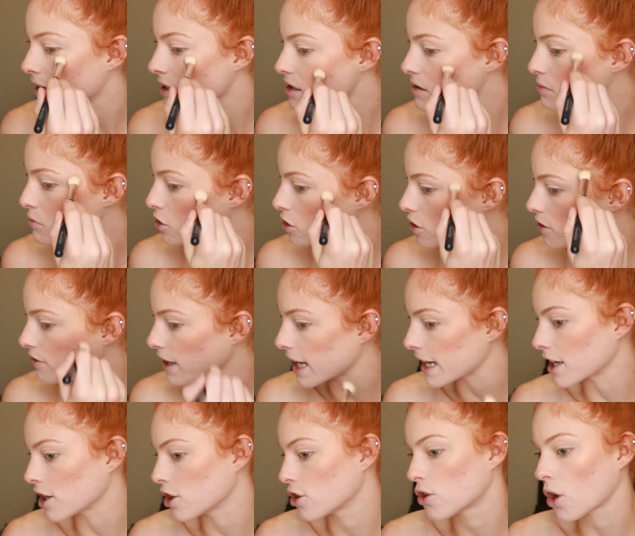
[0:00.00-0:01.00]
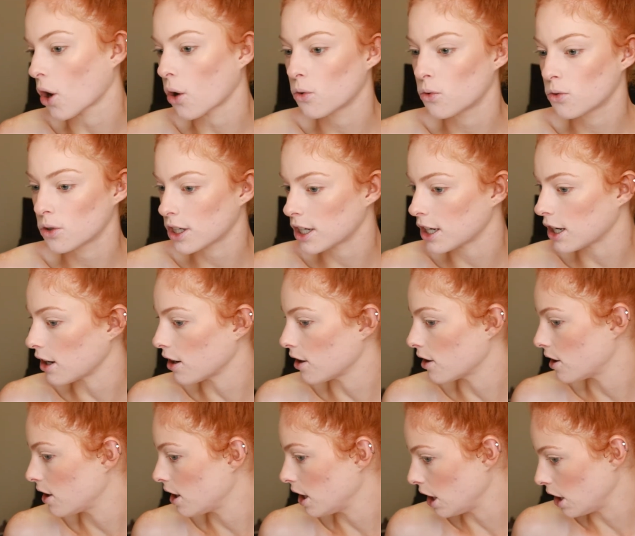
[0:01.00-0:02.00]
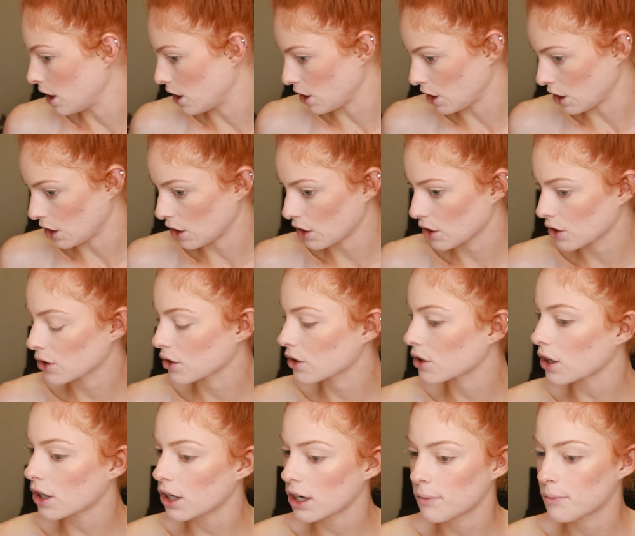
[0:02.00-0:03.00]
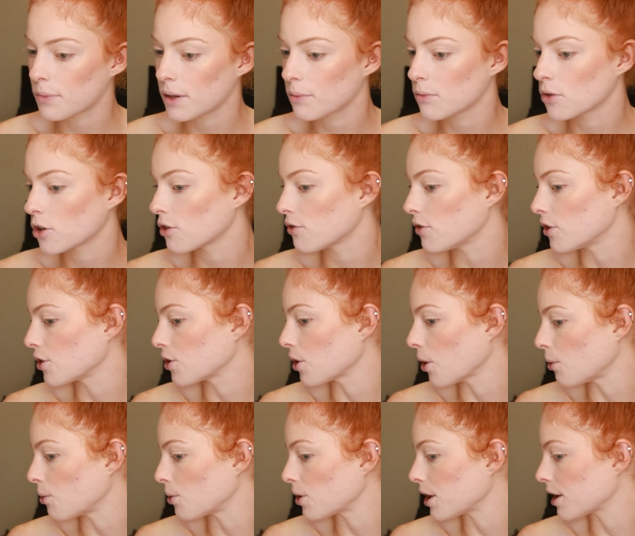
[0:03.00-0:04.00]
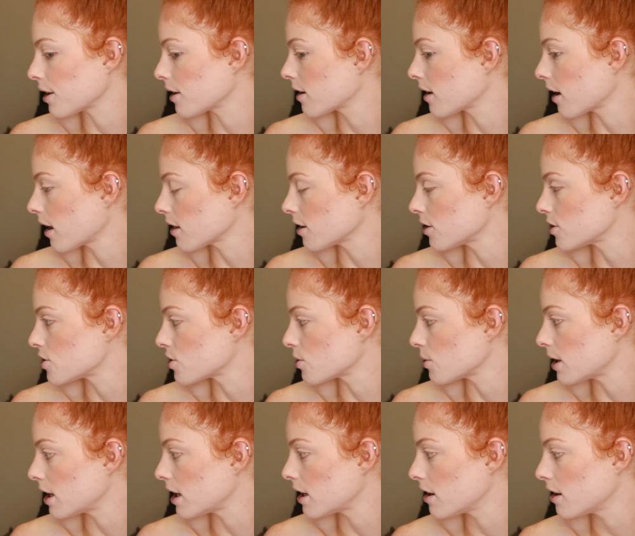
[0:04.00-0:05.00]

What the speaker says: And it's more of like a golden, got a bit more of a golden color to it.